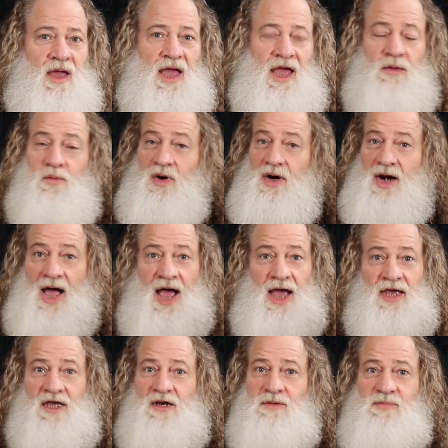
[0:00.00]
And we're
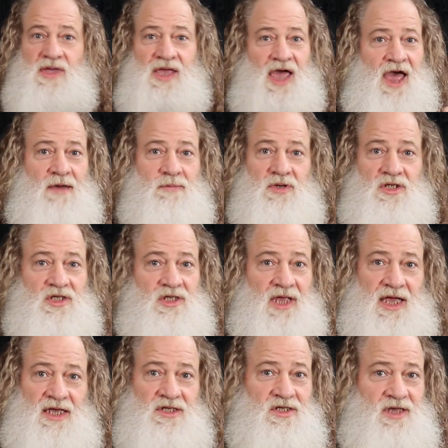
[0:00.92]
not going to be able to
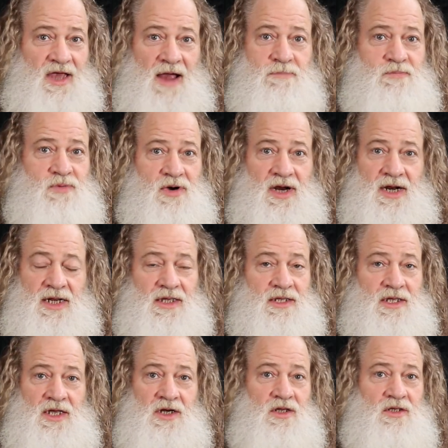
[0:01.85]
stay separate
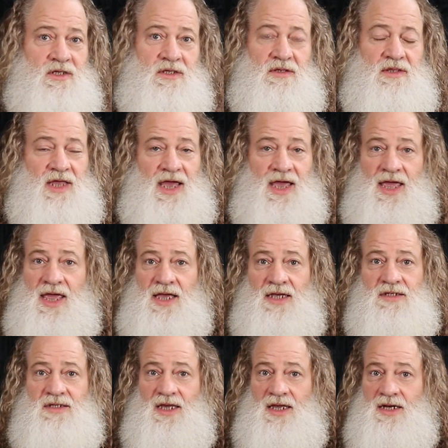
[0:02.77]
in little
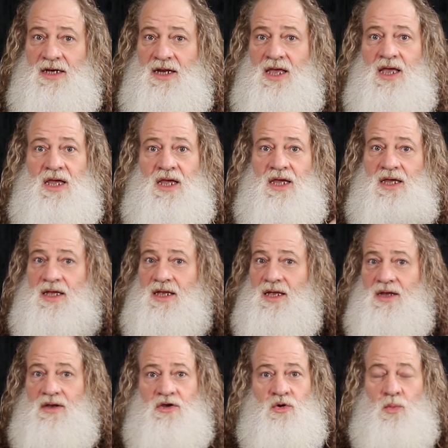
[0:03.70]
things. And
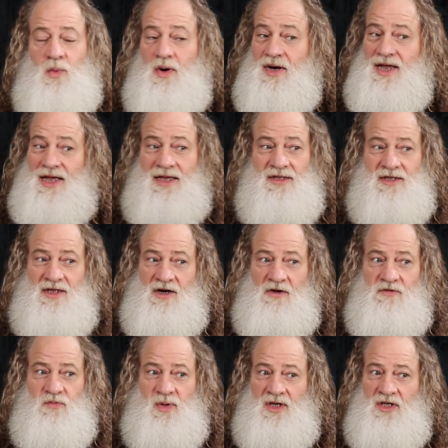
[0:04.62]

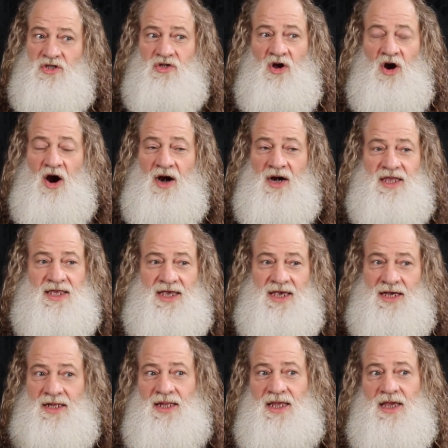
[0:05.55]
if we start
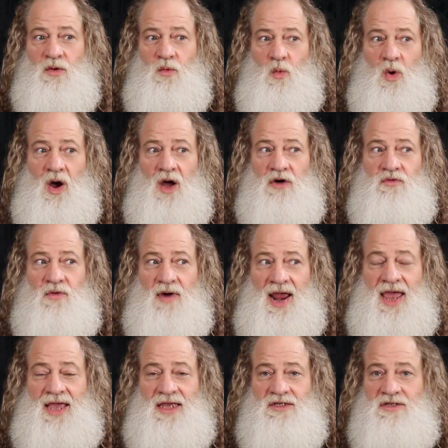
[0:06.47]
killing one
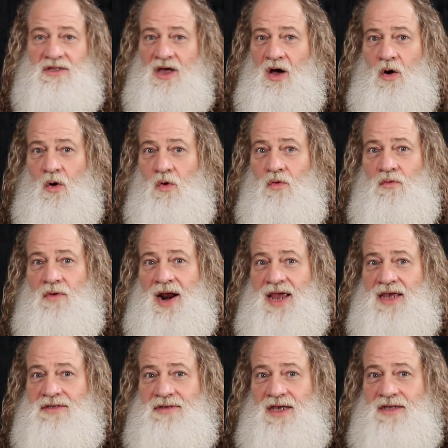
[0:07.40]
race, the whole
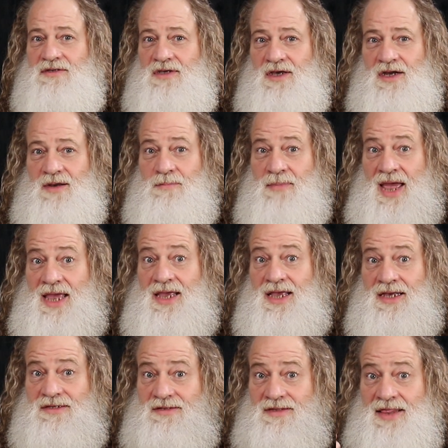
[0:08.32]
race, that's going to
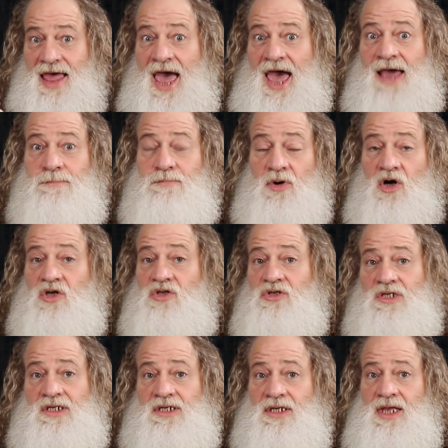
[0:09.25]
make us that
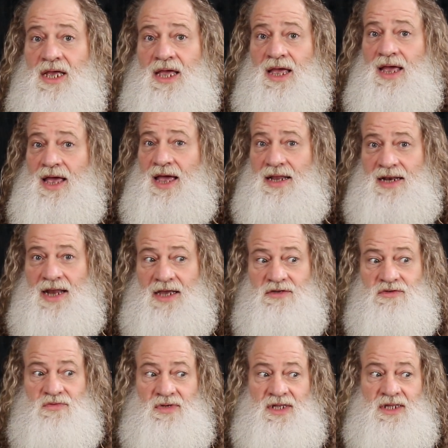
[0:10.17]
person, and
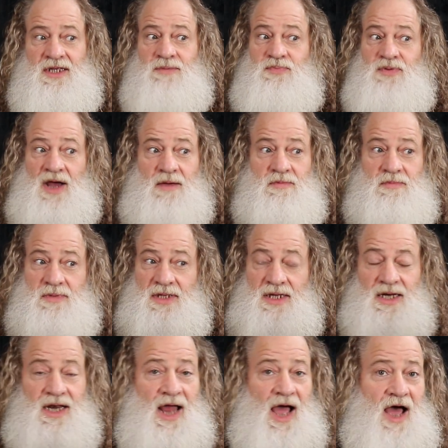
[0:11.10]
that's really probably
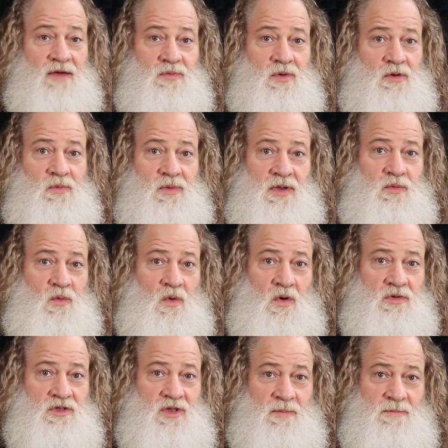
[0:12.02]
not what we
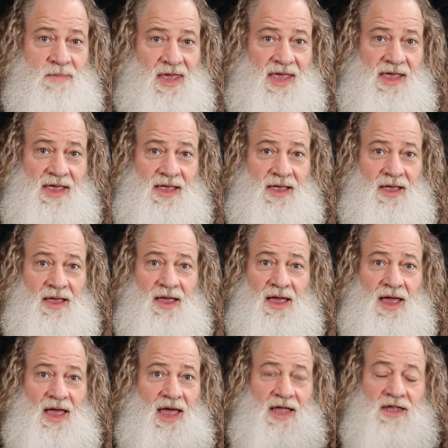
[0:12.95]
want to be.
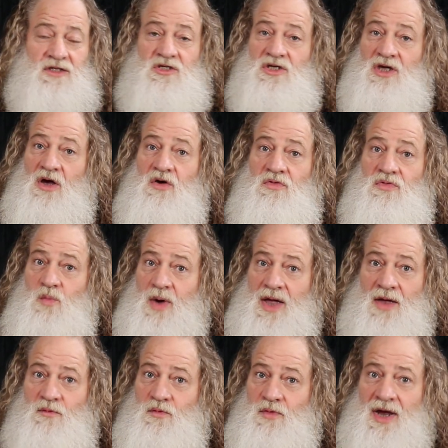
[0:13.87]
And so
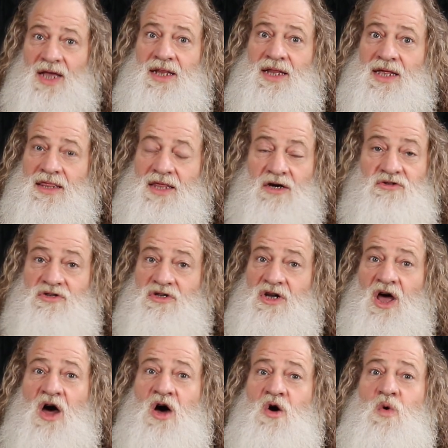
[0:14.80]
there's
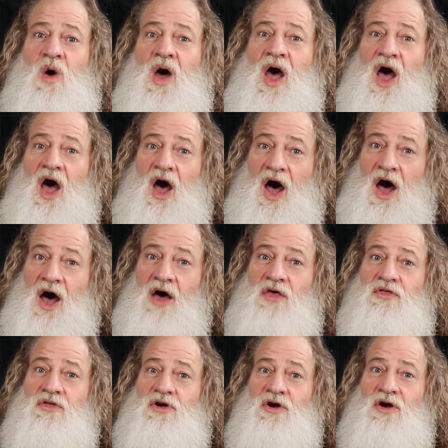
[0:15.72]
no
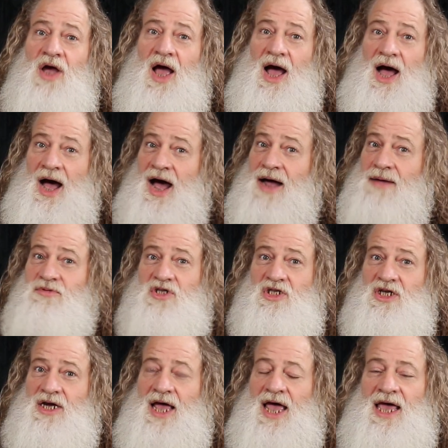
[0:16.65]
other
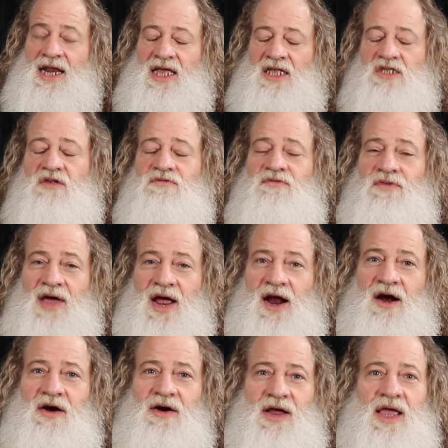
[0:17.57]
option, and it's
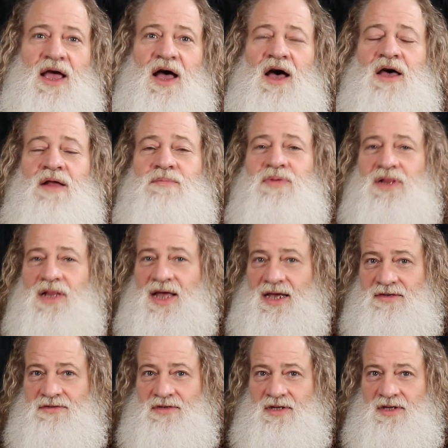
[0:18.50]
very
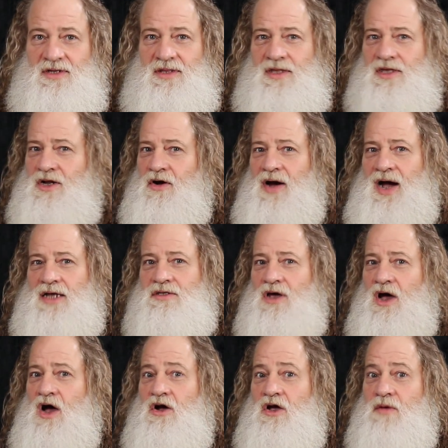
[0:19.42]
unpleasant. I
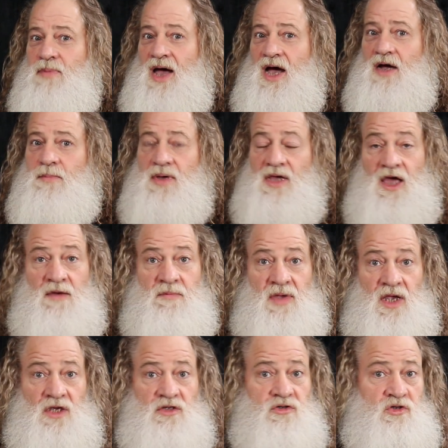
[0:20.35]
talk about
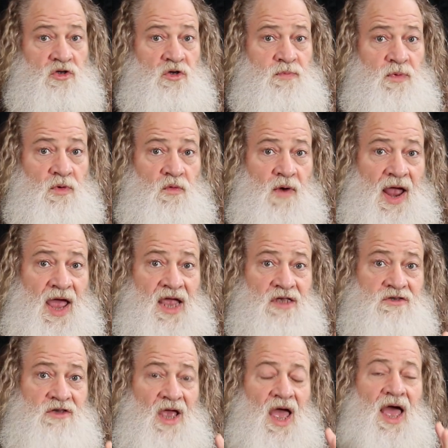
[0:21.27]
becoming a super
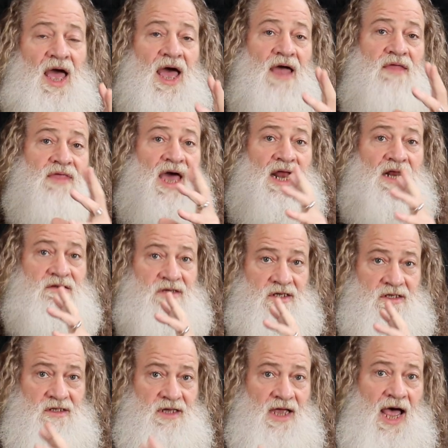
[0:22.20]
race, and that is
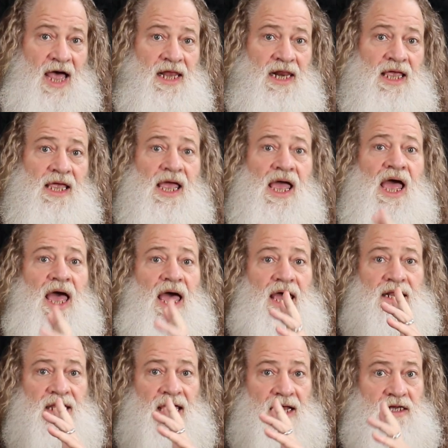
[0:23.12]
exciting,
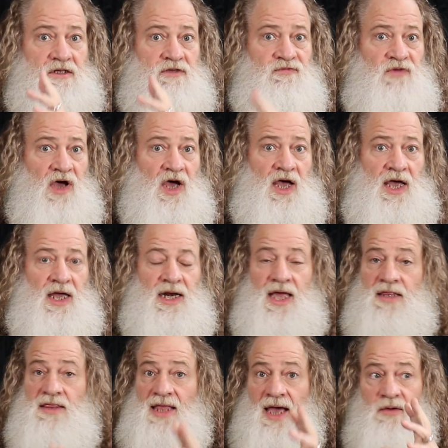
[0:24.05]
and that is fun,
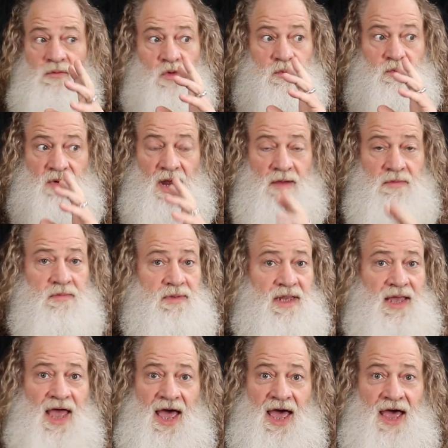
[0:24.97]
and that will
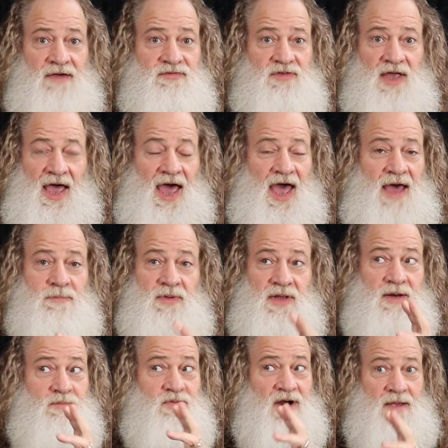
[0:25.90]
probably have to
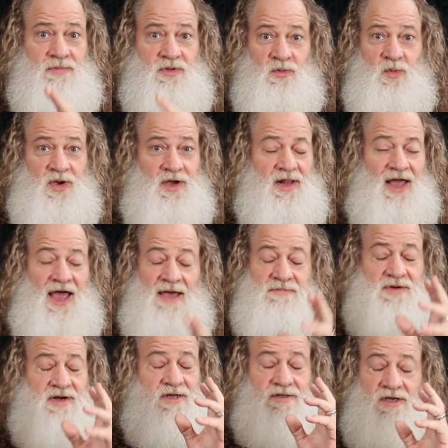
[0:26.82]
happen, and probably will
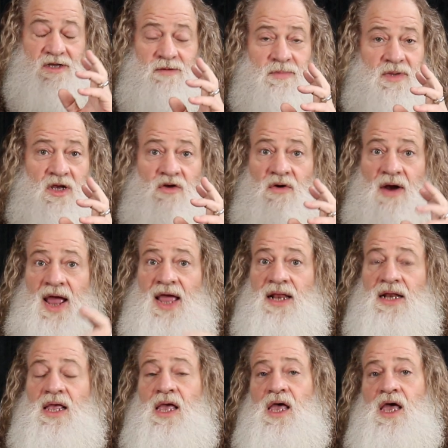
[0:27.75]
happen, and it's going to be
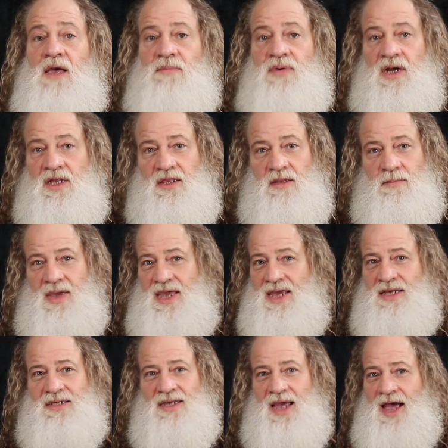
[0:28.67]
great. But in the
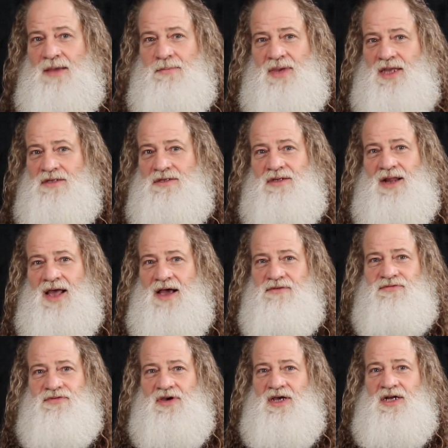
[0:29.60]
meantime, it's
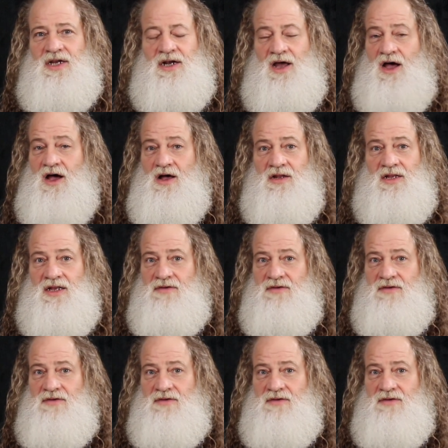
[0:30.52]
not fun at all.